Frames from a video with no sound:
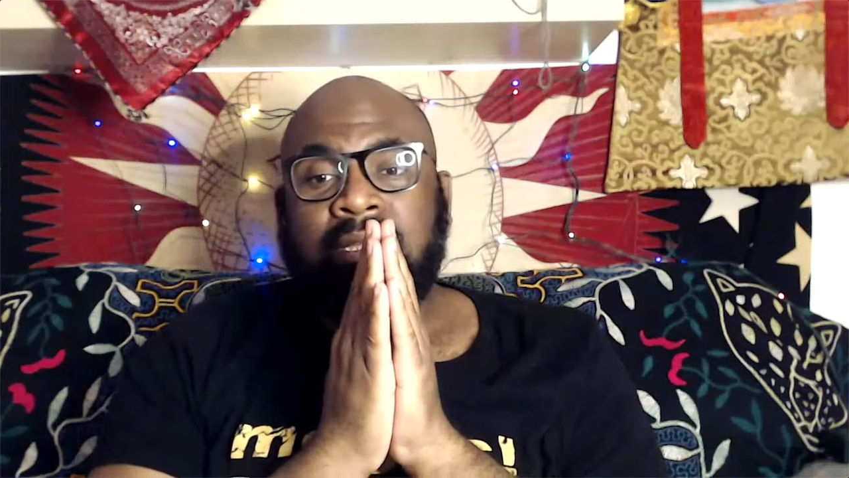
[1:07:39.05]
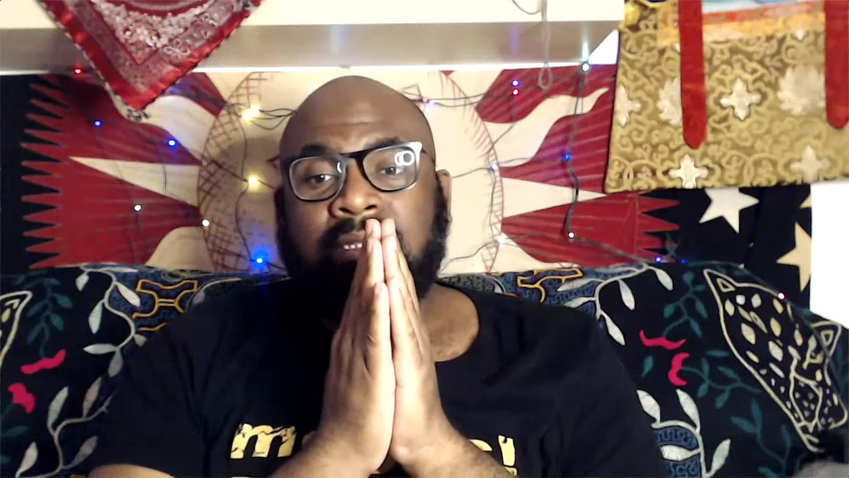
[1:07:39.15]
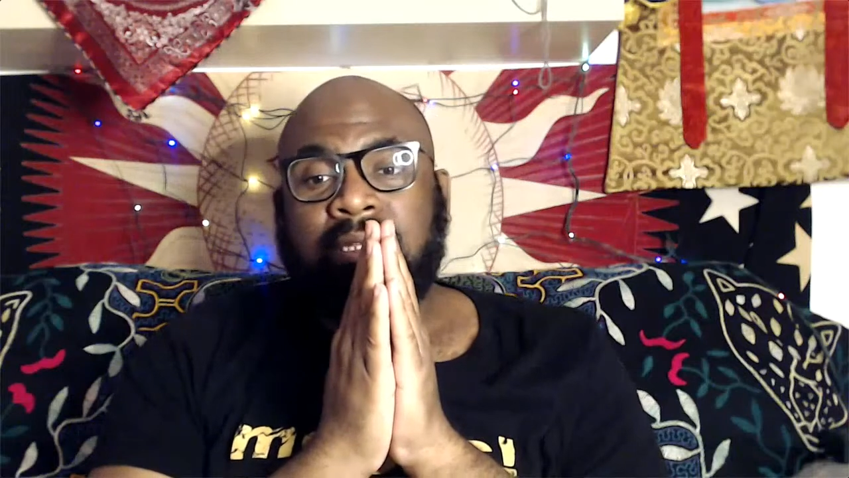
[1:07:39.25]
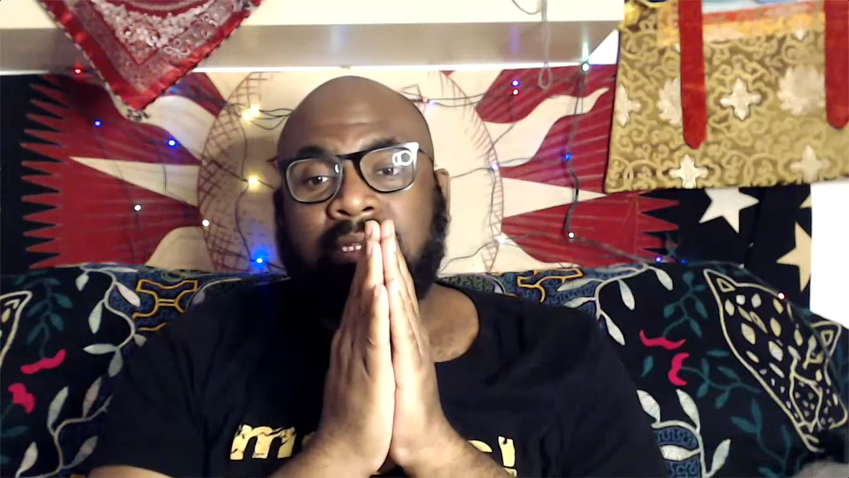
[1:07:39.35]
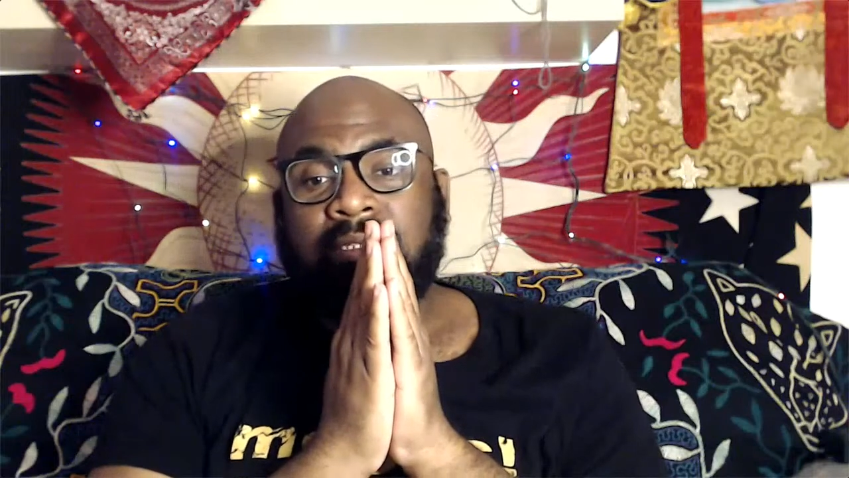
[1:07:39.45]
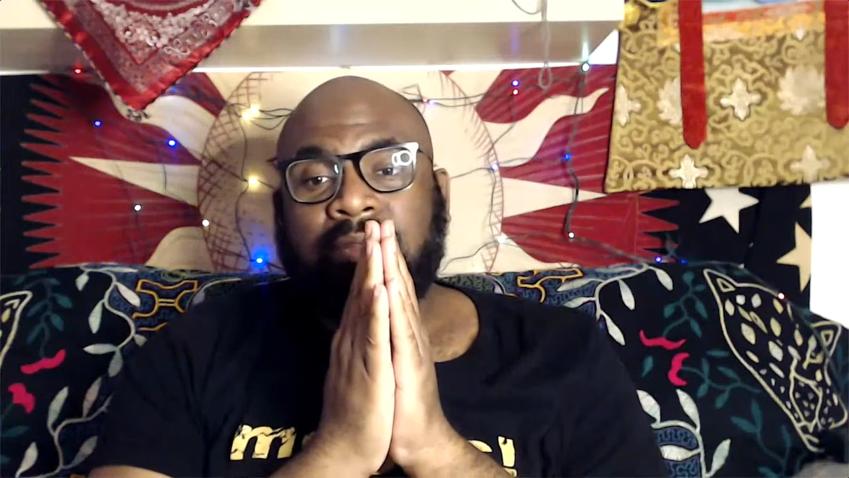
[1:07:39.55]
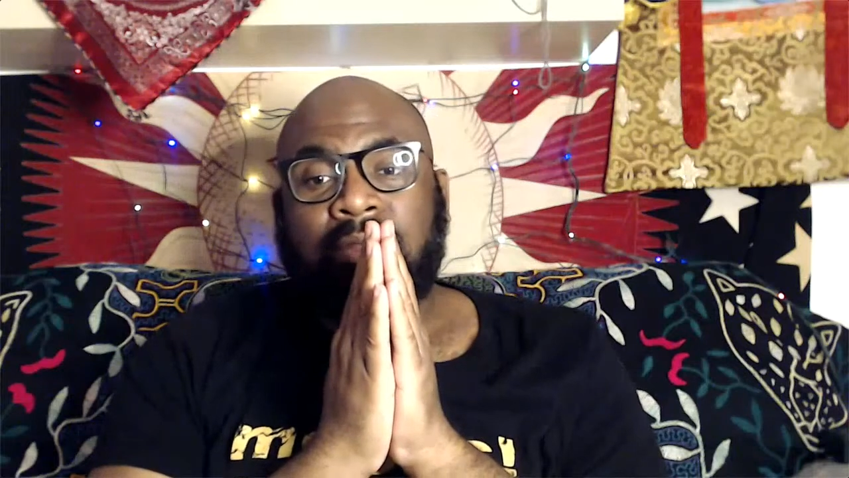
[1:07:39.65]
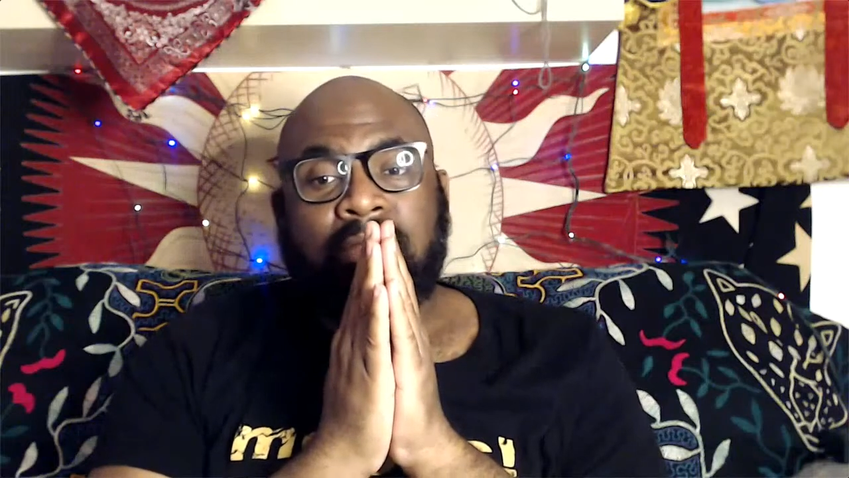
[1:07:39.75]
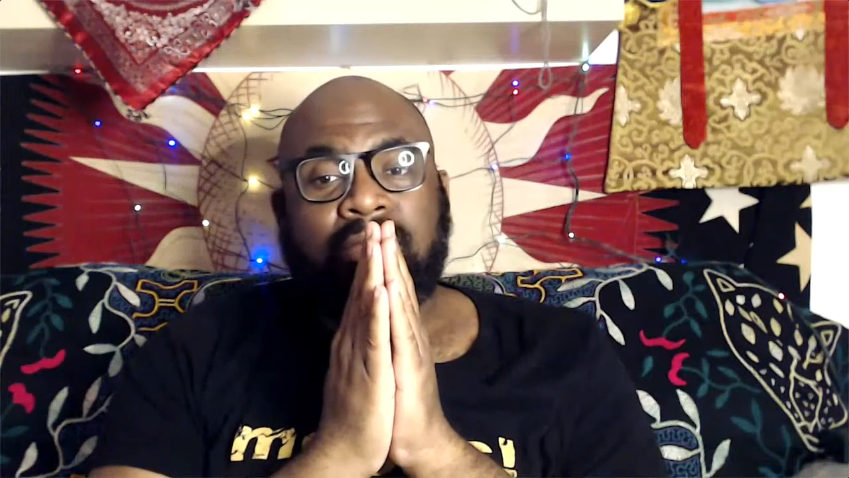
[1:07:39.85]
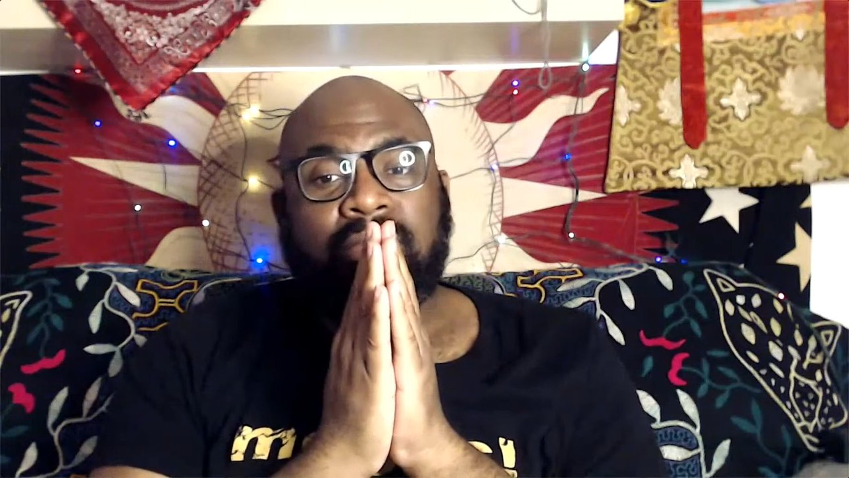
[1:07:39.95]
such as
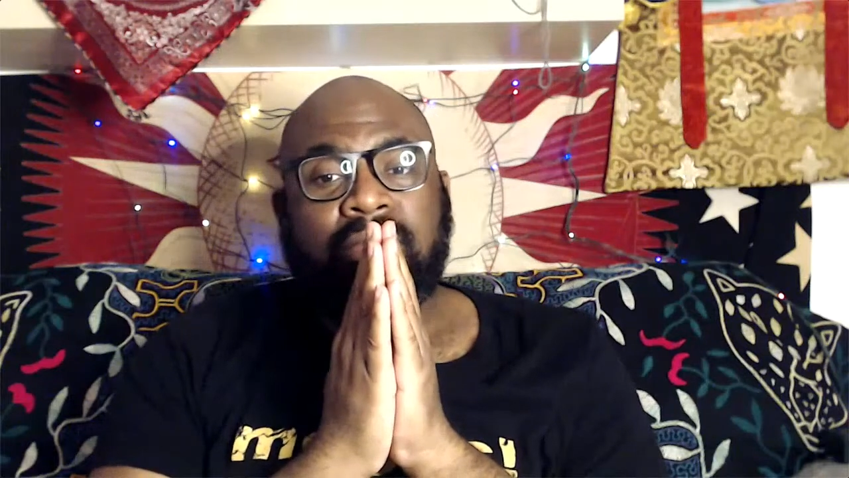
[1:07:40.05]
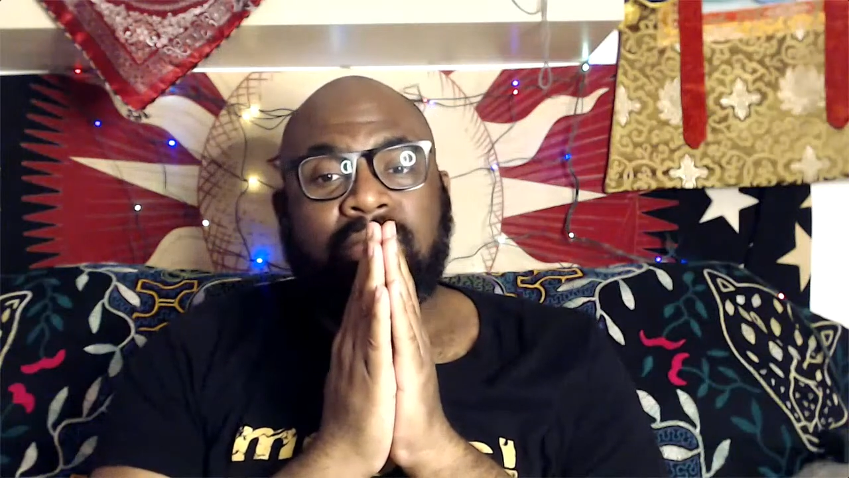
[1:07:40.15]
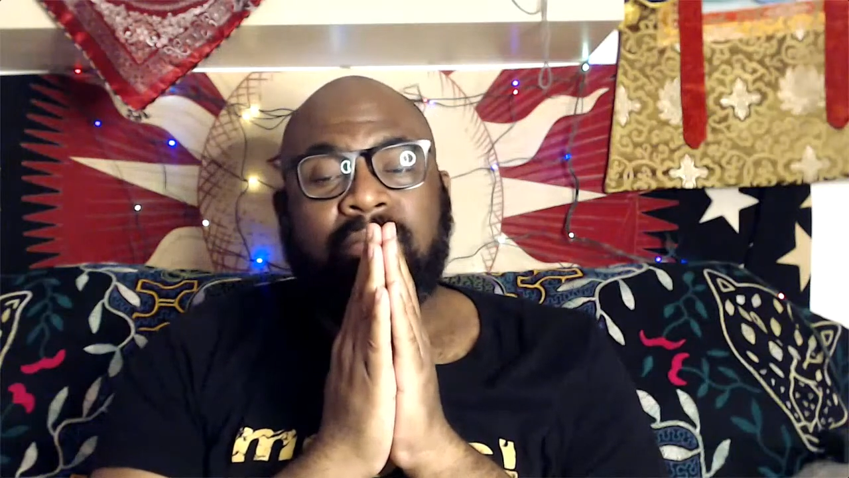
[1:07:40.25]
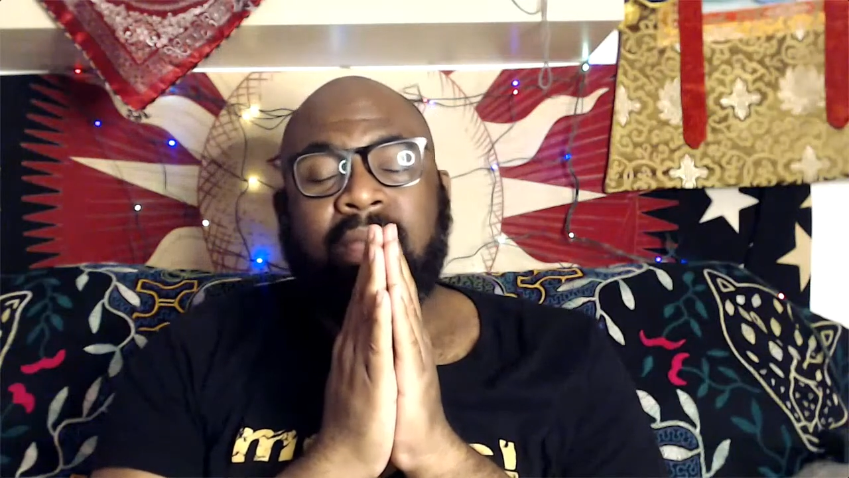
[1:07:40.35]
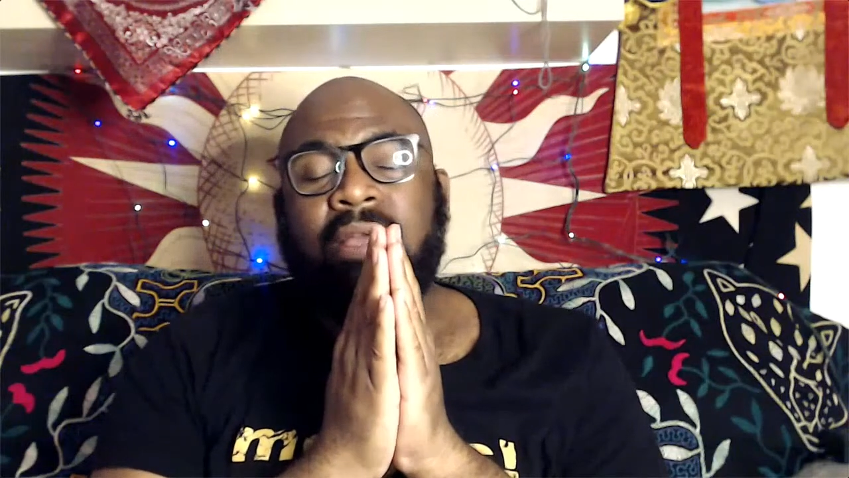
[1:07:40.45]
earth, may